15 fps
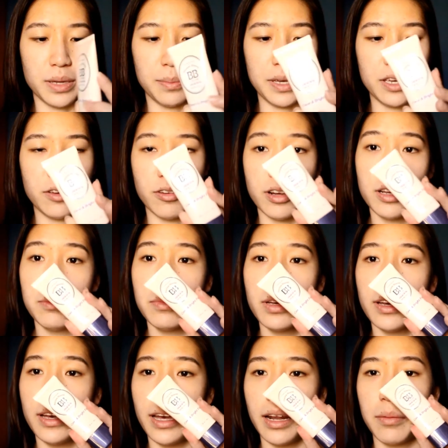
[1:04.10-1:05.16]
BB Cream,
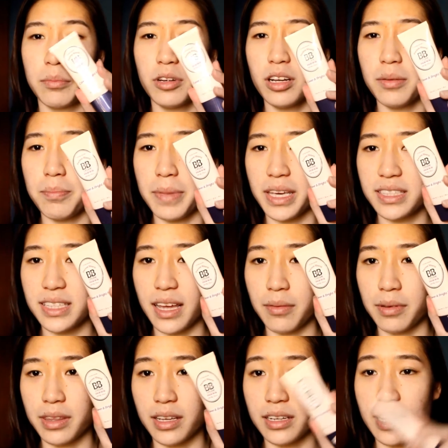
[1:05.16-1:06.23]
and I'm going to mix
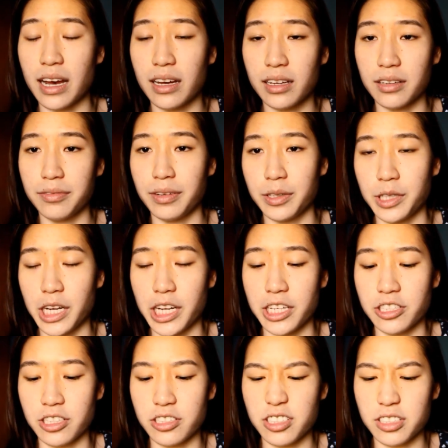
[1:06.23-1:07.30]
that with a darker
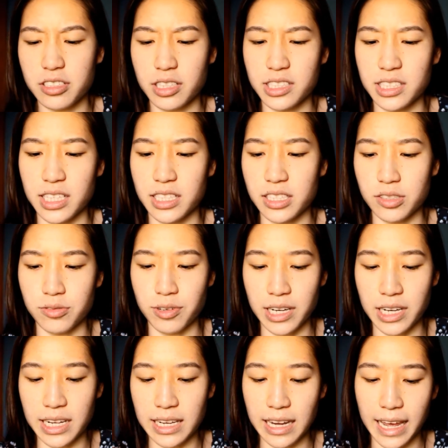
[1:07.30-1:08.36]
foundation just because this is
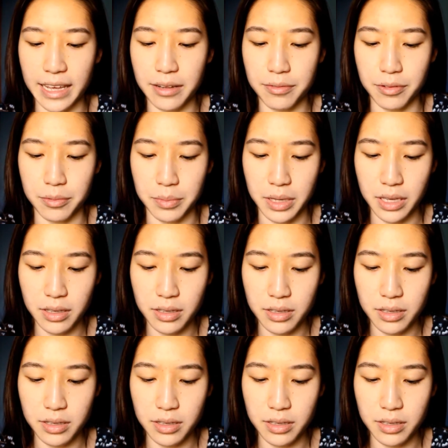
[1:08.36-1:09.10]
really light for me.